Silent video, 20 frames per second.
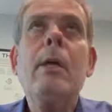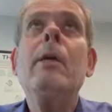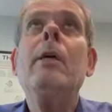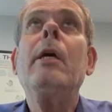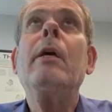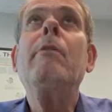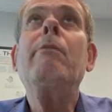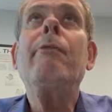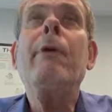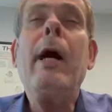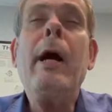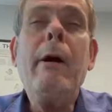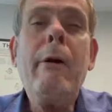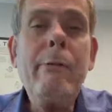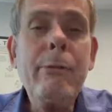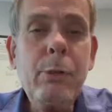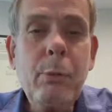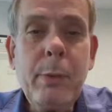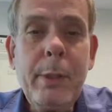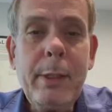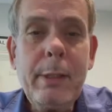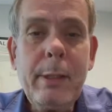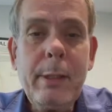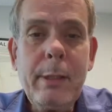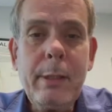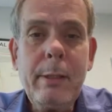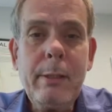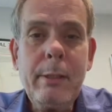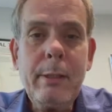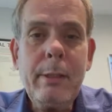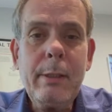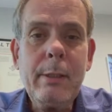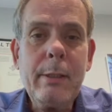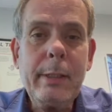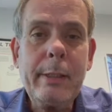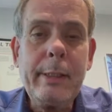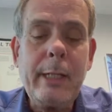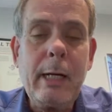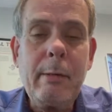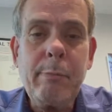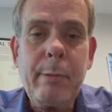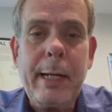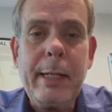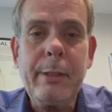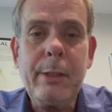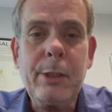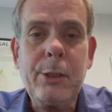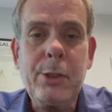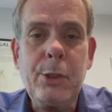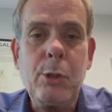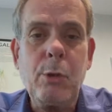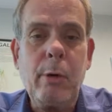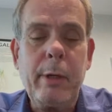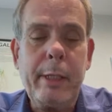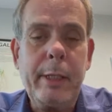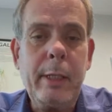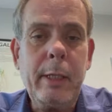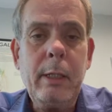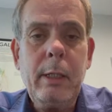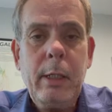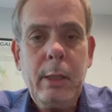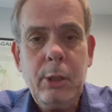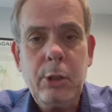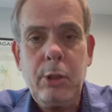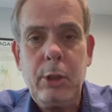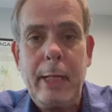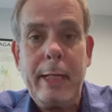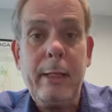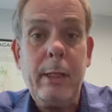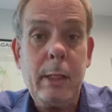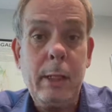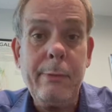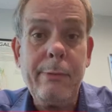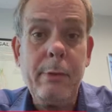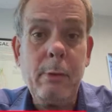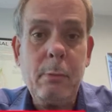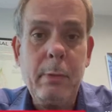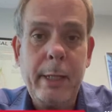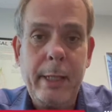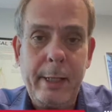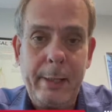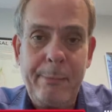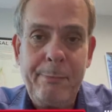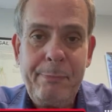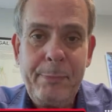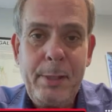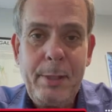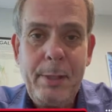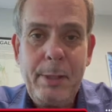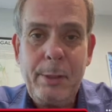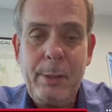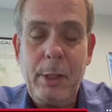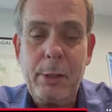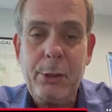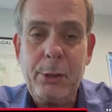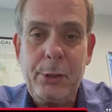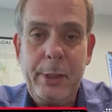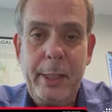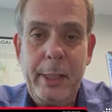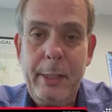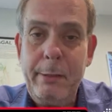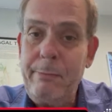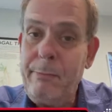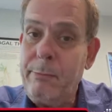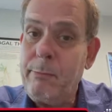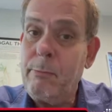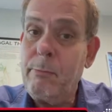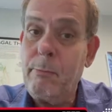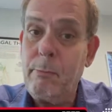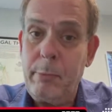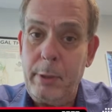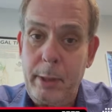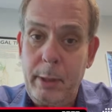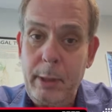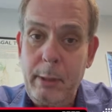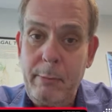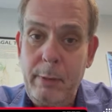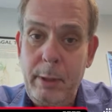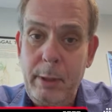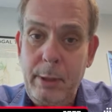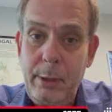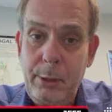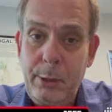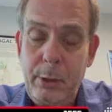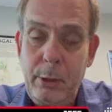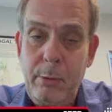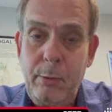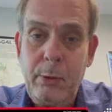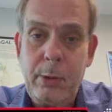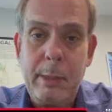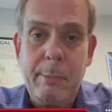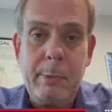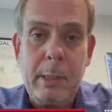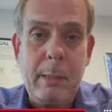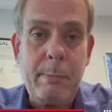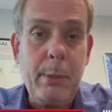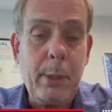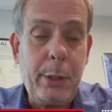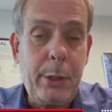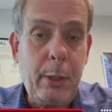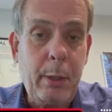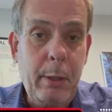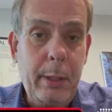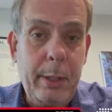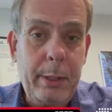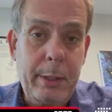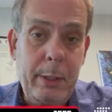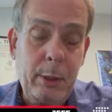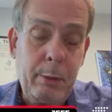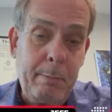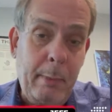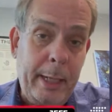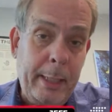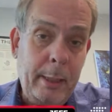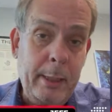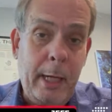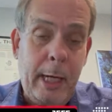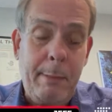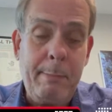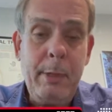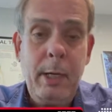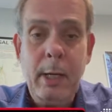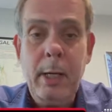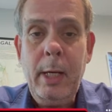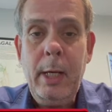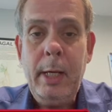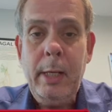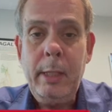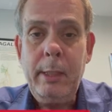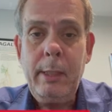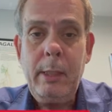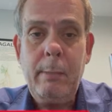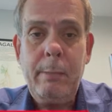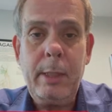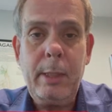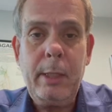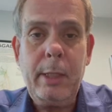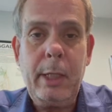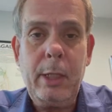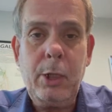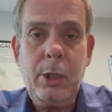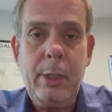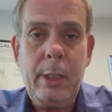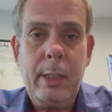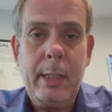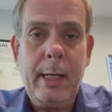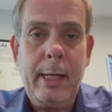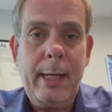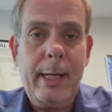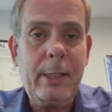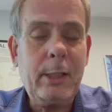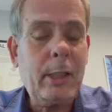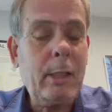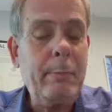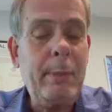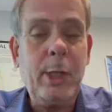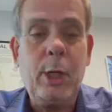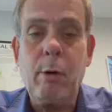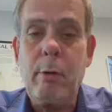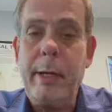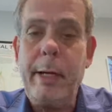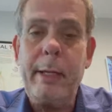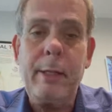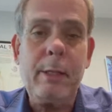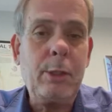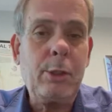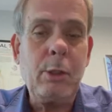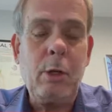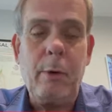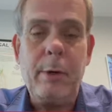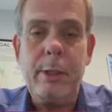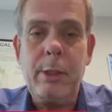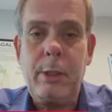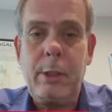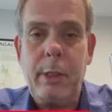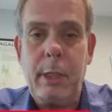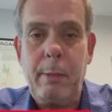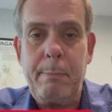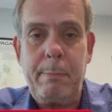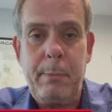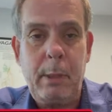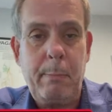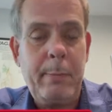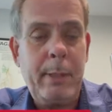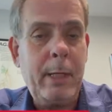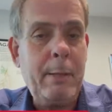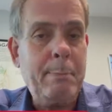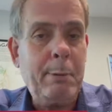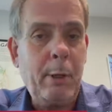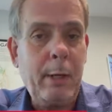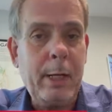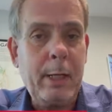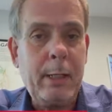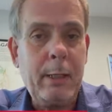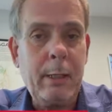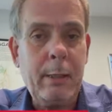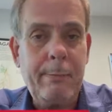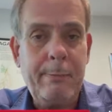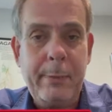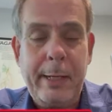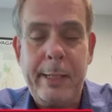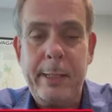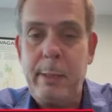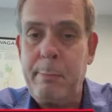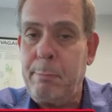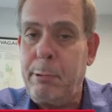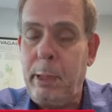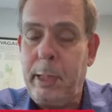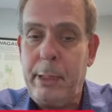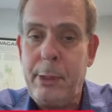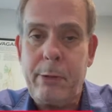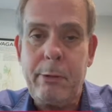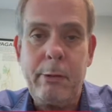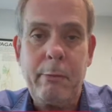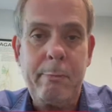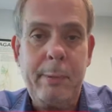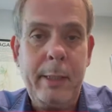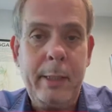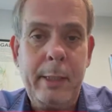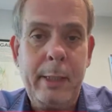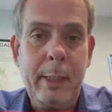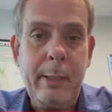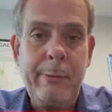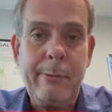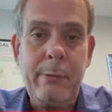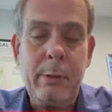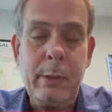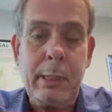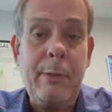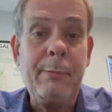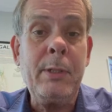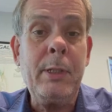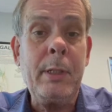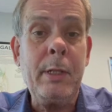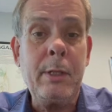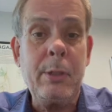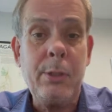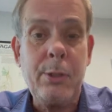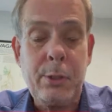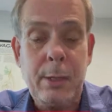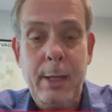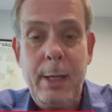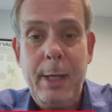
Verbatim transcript: involved with the chiropractic story in a slightly different way. So I'll see you really, really soon. September 30th is my time to be teaching, and it's going to be great. It's always good to be a Parker. I had the pleasure of being there for 11 years,